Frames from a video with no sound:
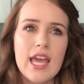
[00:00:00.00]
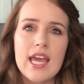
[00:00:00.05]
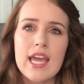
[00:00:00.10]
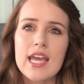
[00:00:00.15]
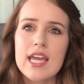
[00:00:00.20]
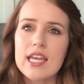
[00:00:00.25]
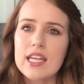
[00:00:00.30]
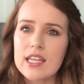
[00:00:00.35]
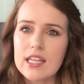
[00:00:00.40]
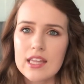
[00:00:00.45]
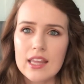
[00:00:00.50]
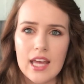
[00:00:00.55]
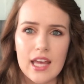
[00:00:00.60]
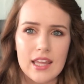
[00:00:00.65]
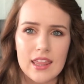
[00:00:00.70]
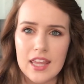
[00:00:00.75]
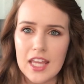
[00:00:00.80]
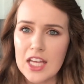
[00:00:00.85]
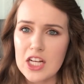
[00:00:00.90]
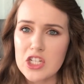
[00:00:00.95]
hated
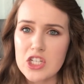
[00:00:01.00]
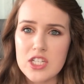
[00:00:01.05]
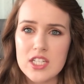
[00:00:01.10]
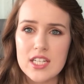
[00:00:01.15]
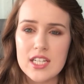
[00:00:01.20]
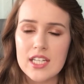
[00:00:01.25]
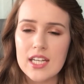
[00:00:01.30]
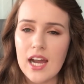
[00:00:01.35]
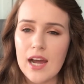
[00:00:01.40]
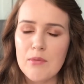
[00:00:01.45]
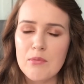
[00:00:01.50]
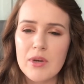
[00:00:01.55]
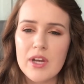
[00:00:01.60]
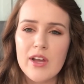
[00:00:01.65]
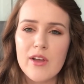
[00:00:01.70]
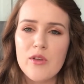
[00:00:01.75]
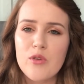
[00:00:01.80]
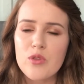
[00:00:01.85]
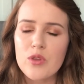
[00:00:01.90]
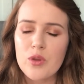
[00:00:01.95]
that thing. She did not,
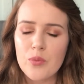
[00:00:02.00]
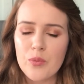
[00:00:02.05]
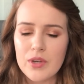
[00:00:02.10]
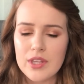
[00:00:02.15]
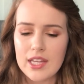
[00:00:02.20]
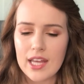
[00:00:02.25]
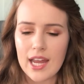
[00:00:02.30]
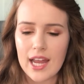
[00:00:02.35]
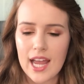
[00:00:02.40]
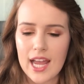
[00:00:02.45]
but the one that